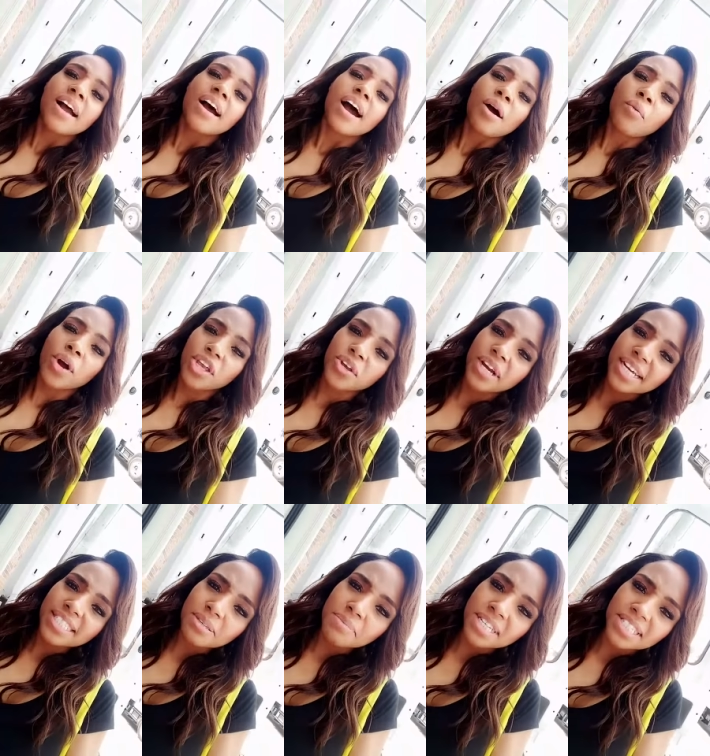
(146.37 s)
I want you
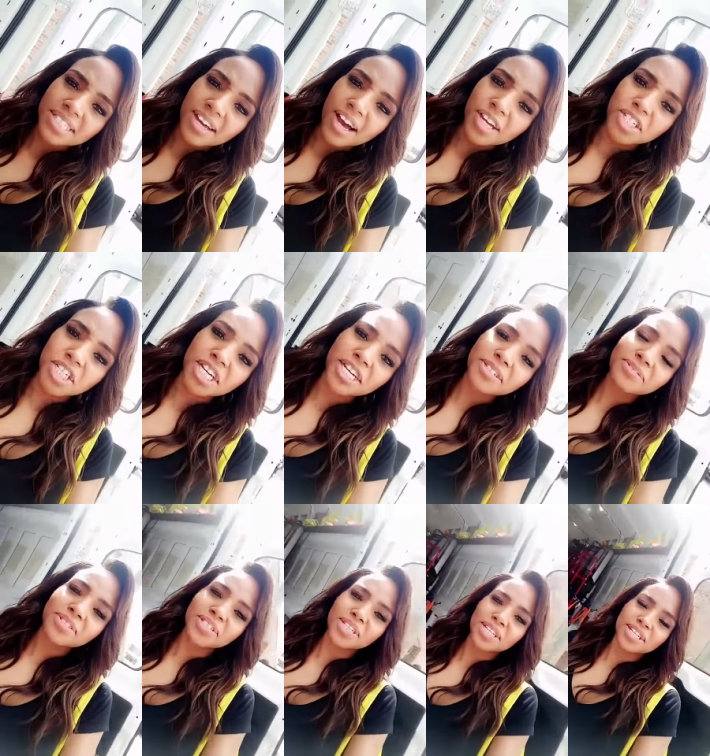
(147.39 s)
guys to meet Sasha.
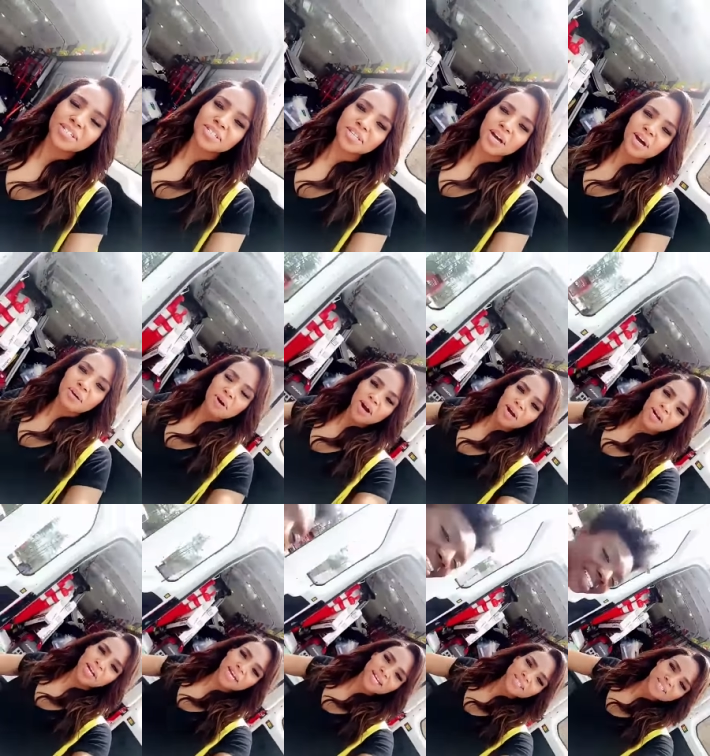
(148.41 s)
She is um, our
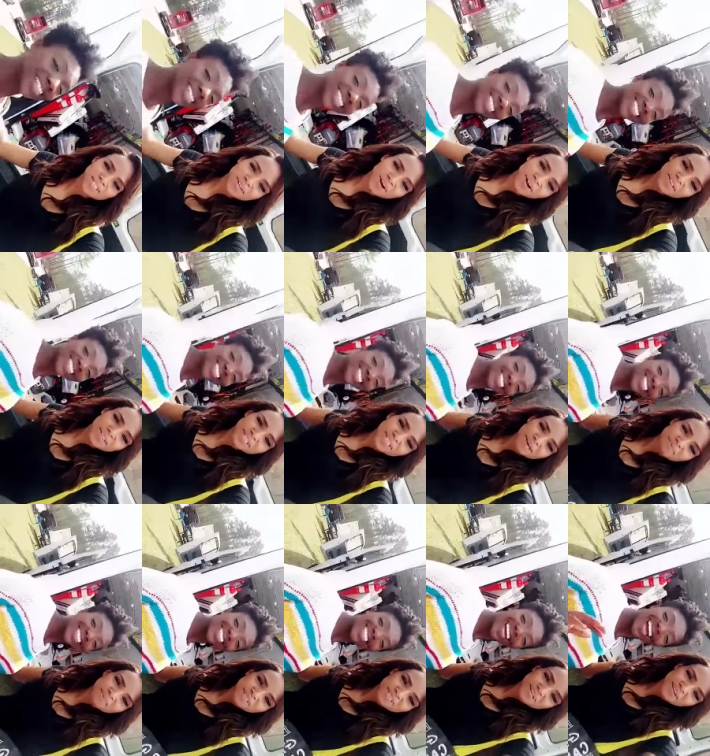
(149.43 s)
guest star this
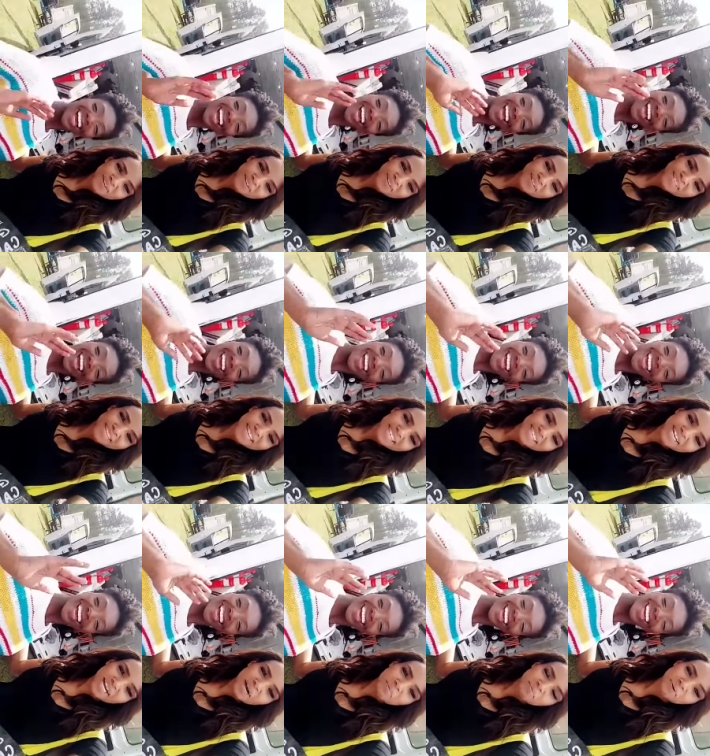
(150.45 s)
episode.
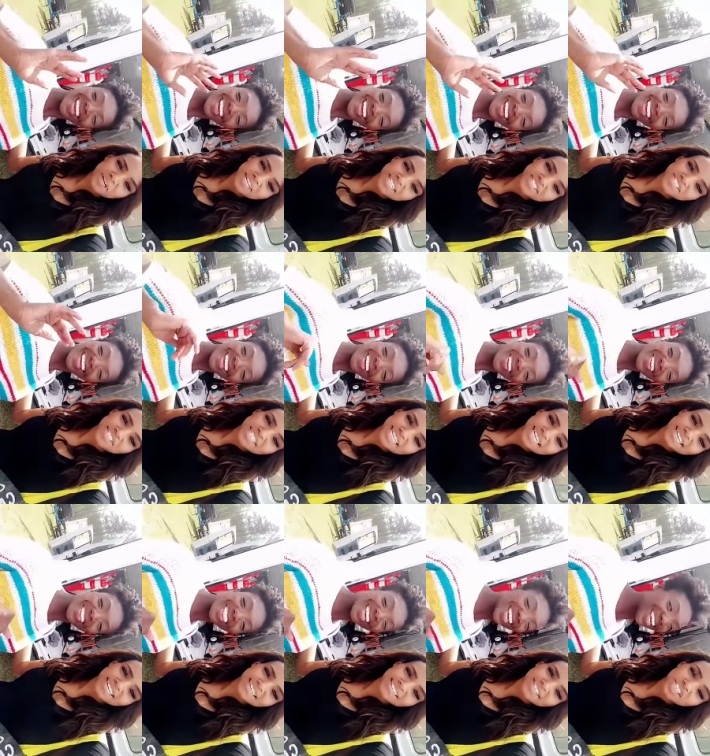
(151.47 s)
Look how pretty she
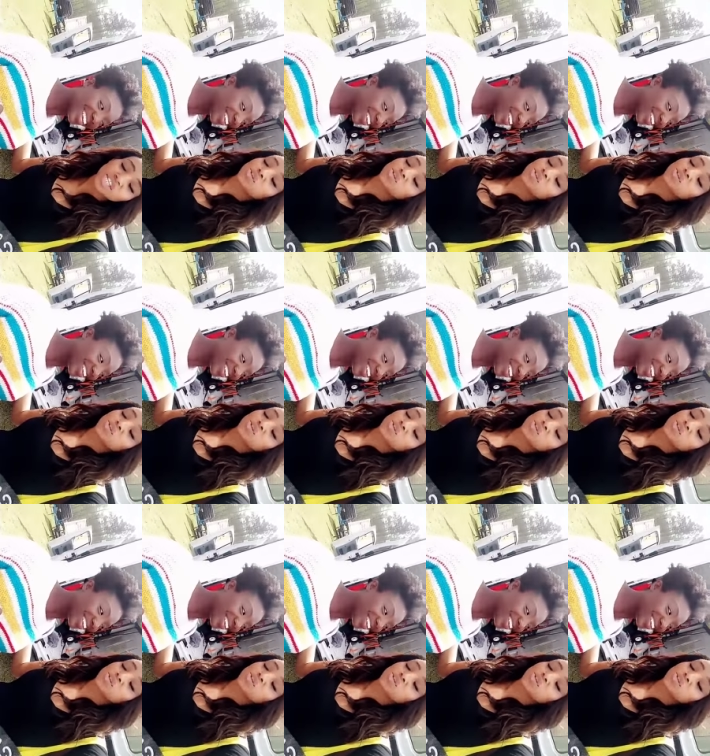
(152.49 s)
is.